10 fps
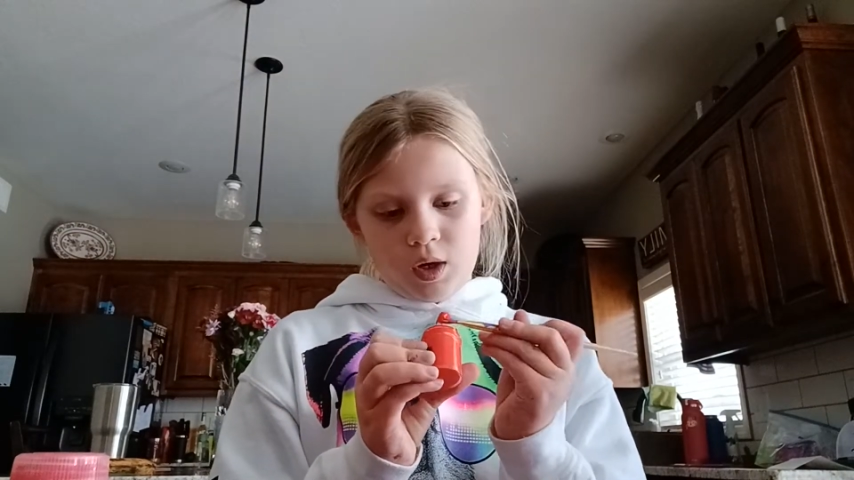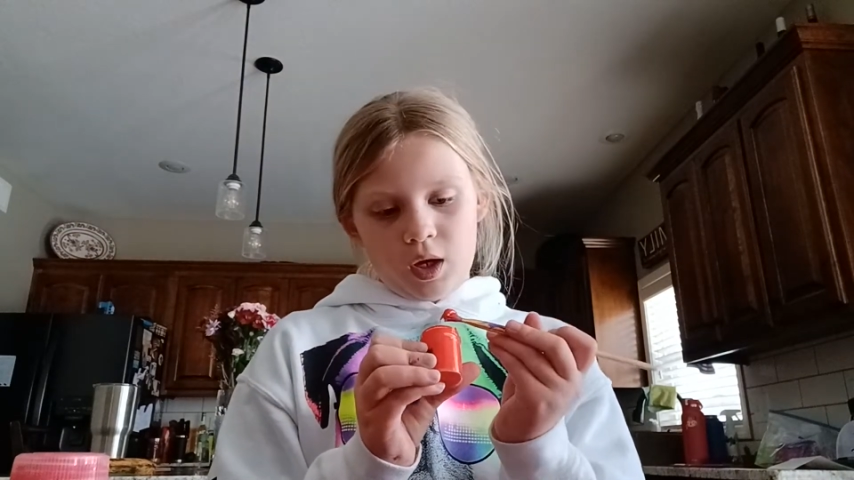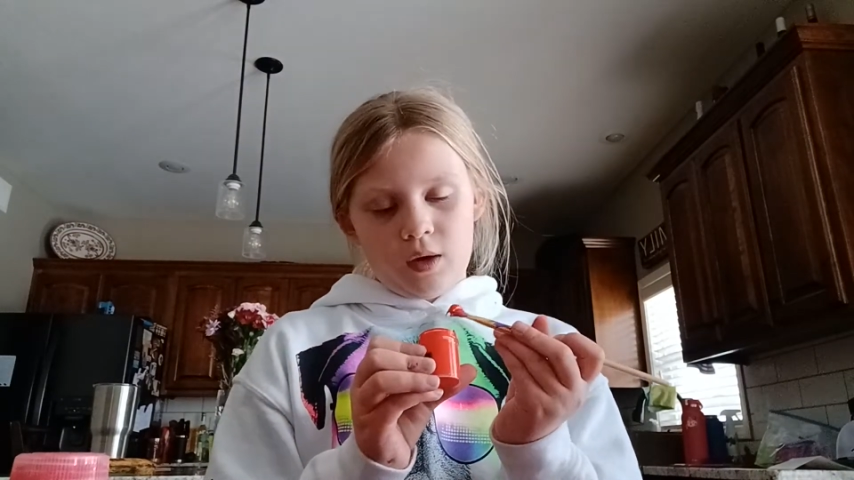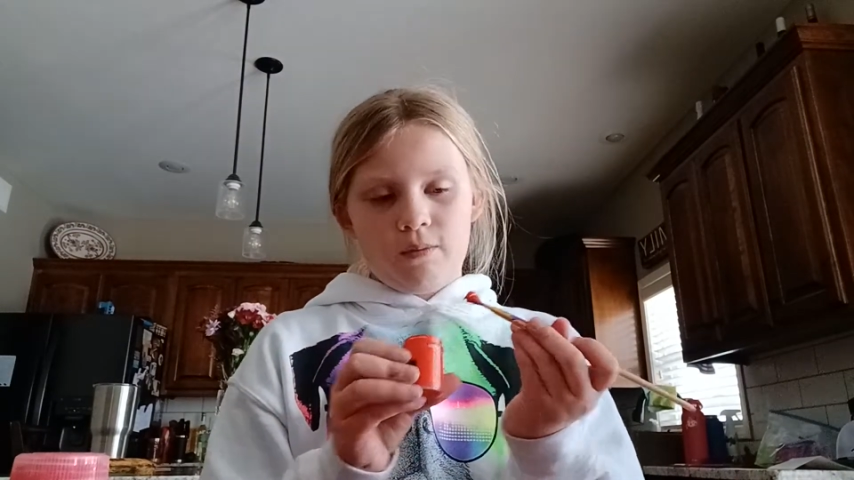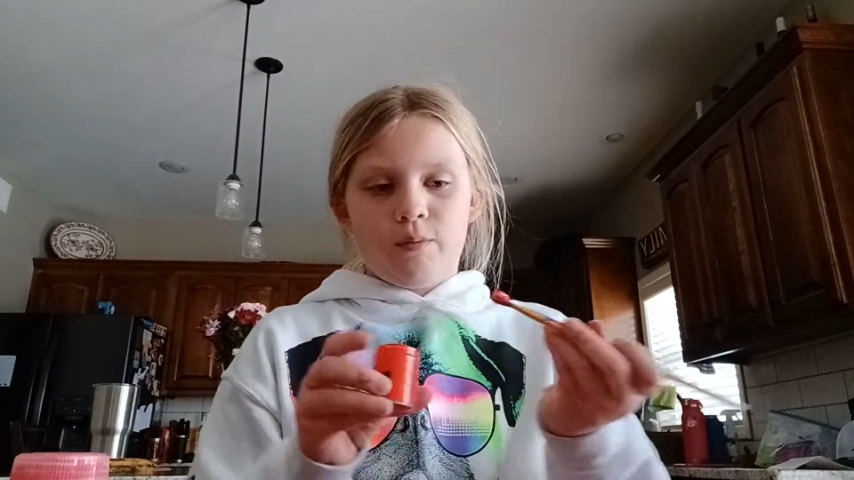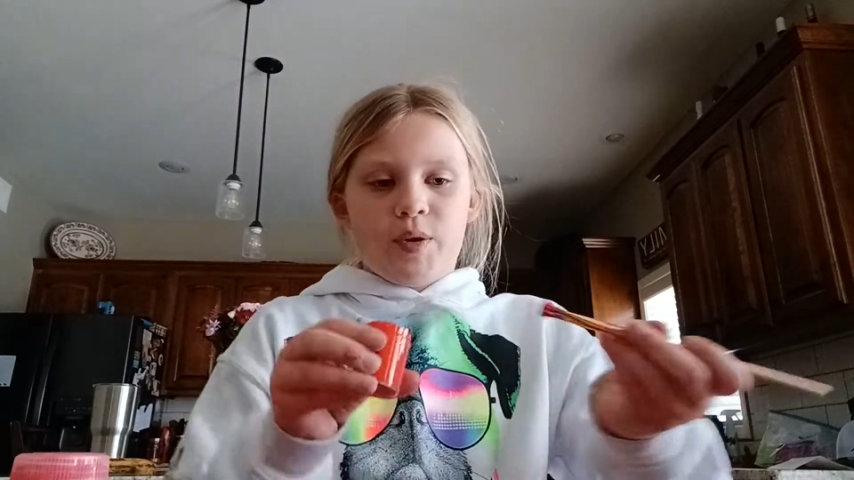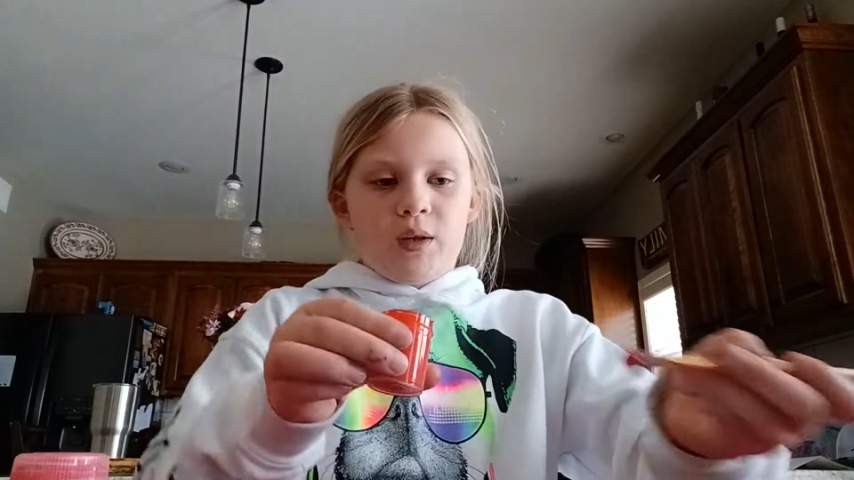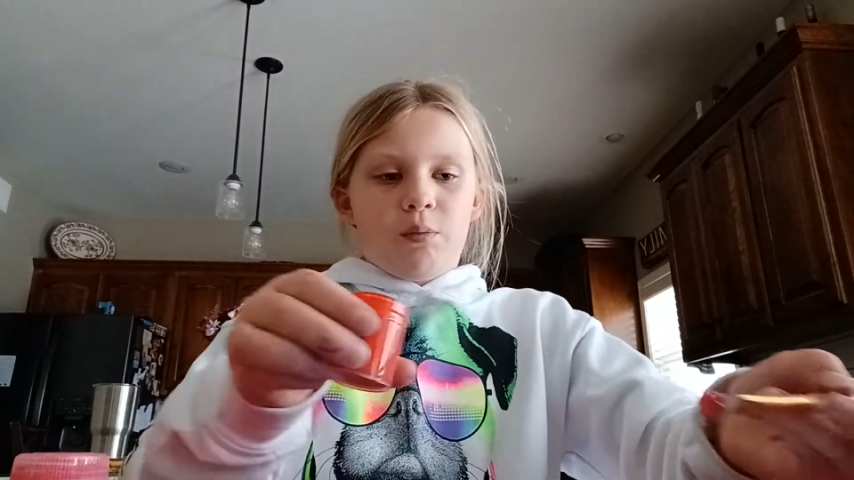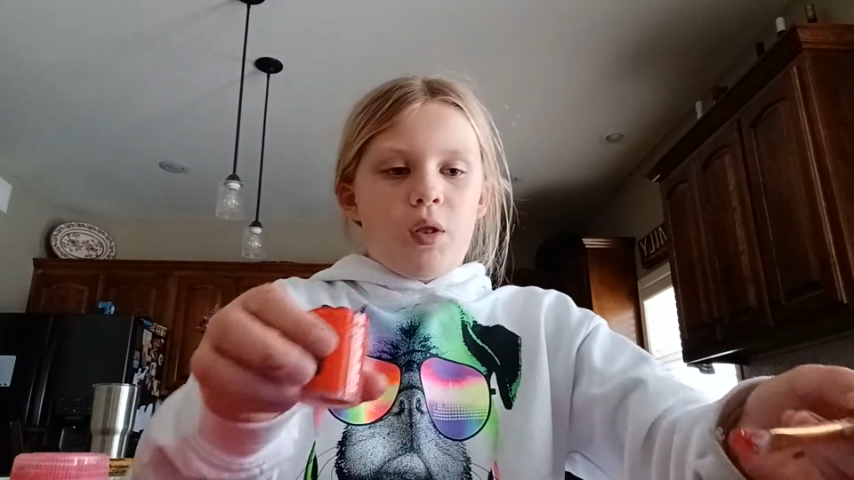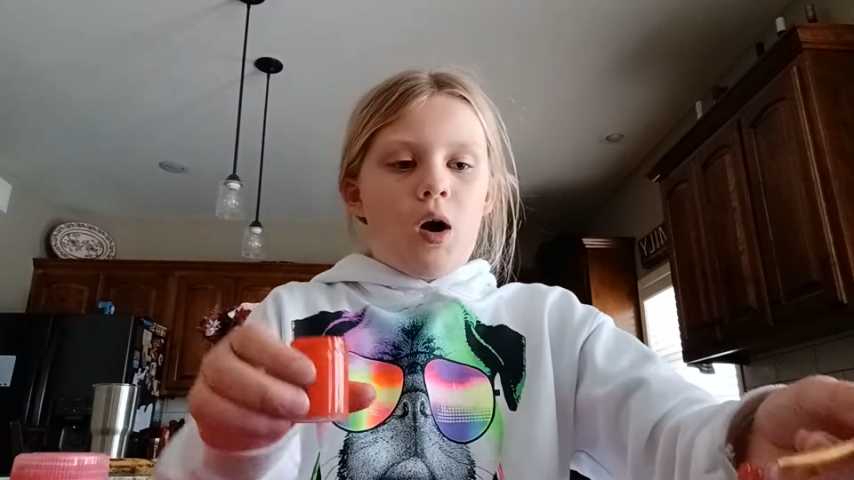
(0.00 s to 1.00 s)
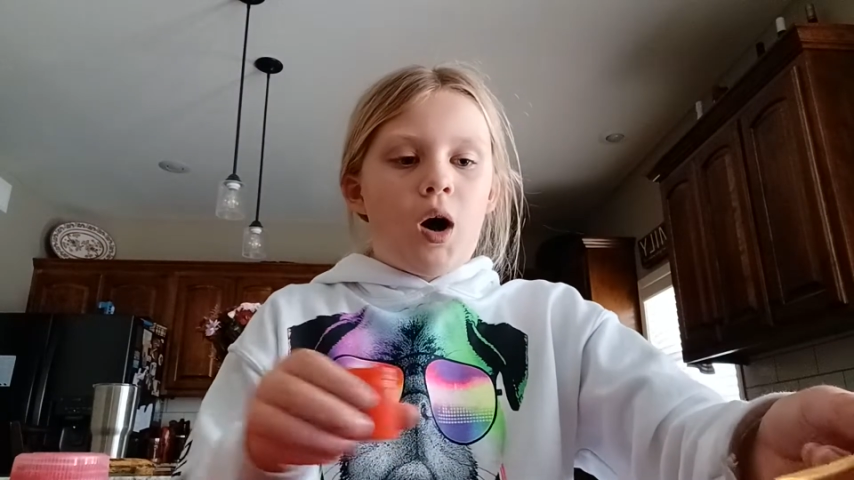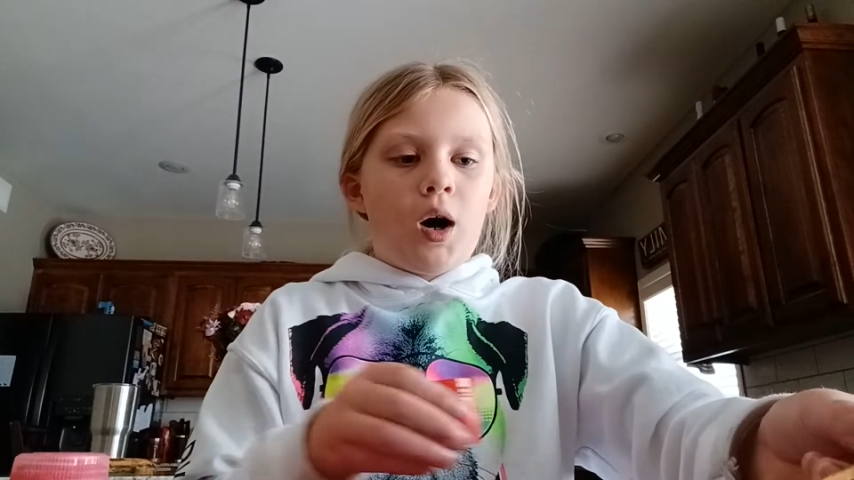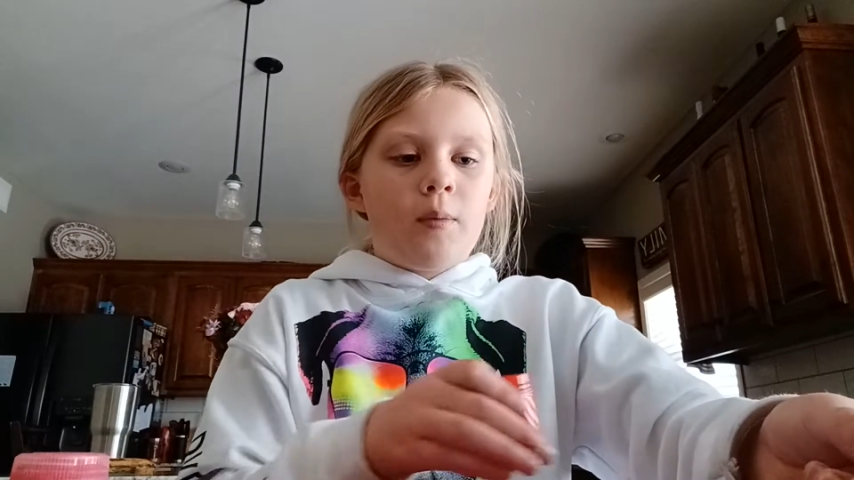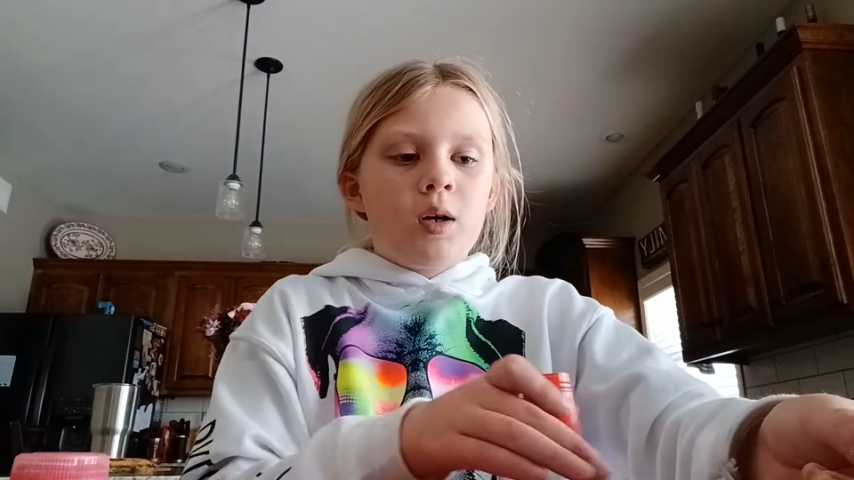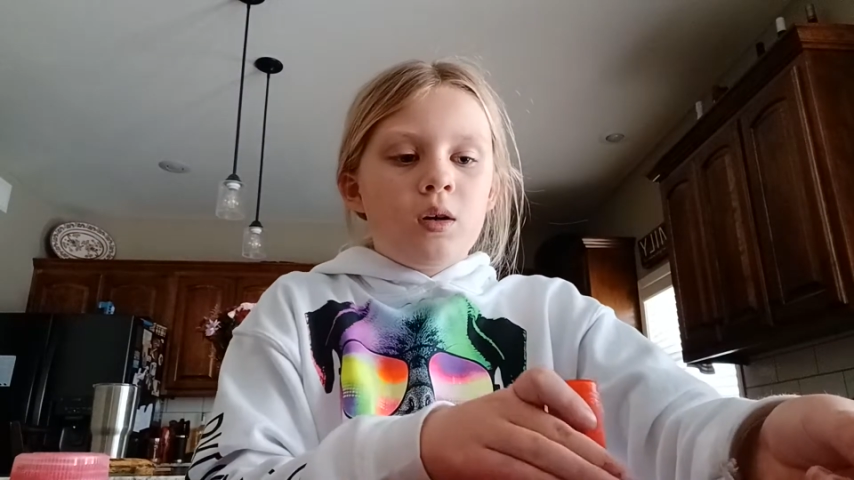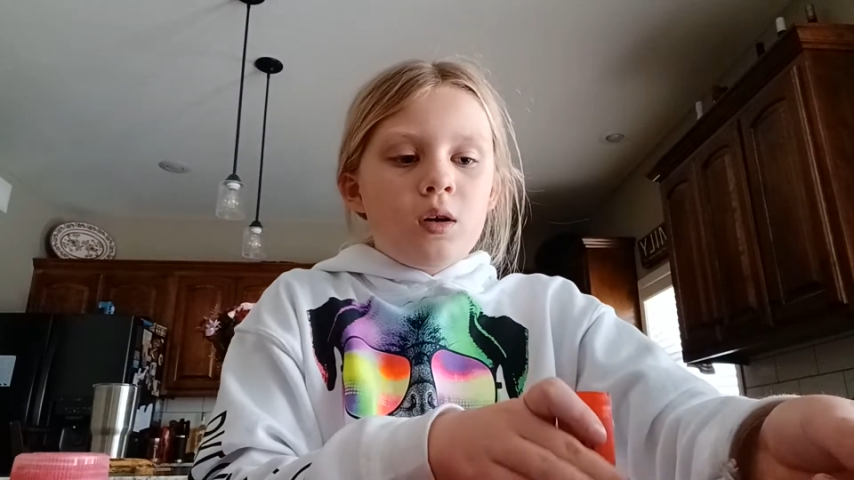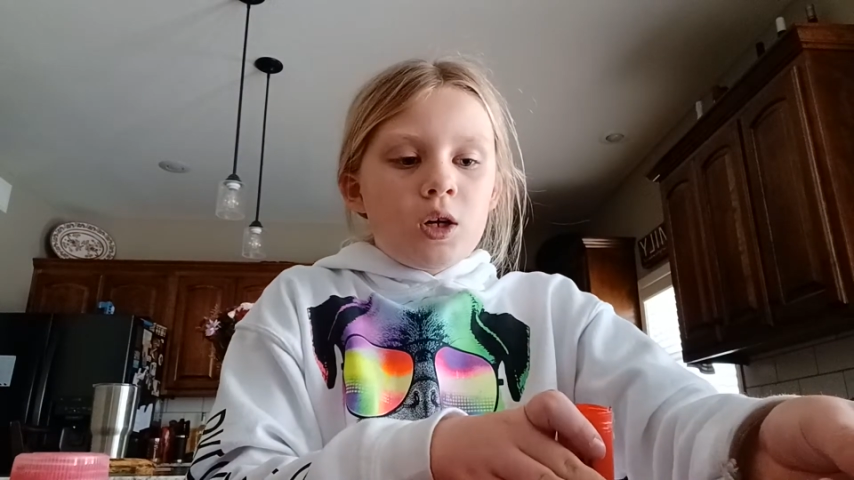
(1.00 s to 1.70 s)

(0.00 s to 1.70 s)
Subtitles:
a big blob.